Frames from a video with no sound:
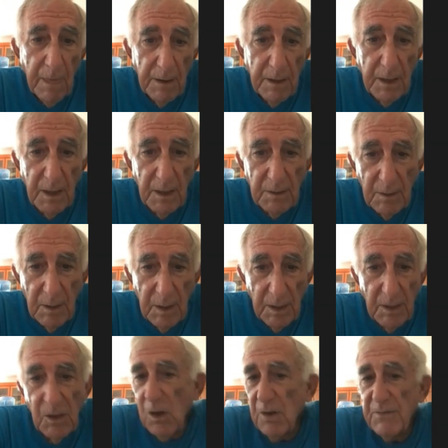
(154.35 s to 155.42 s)
Yeah,
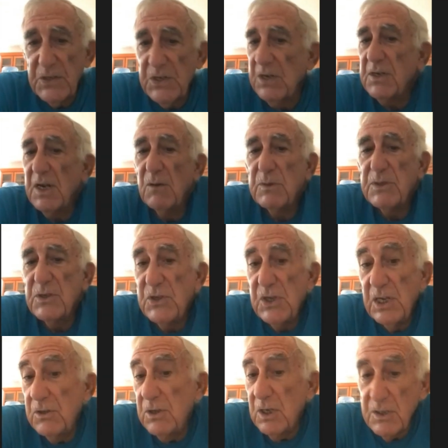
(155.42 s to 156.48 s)
and then all of a sudden, I was a
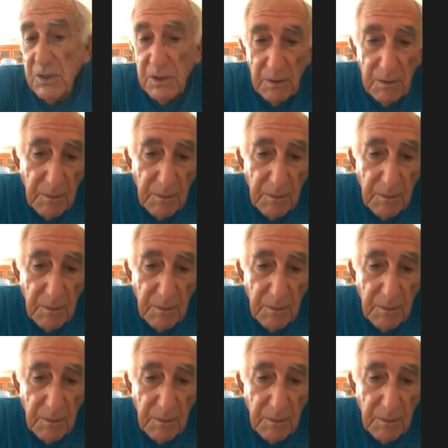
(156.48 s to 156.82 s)
genius.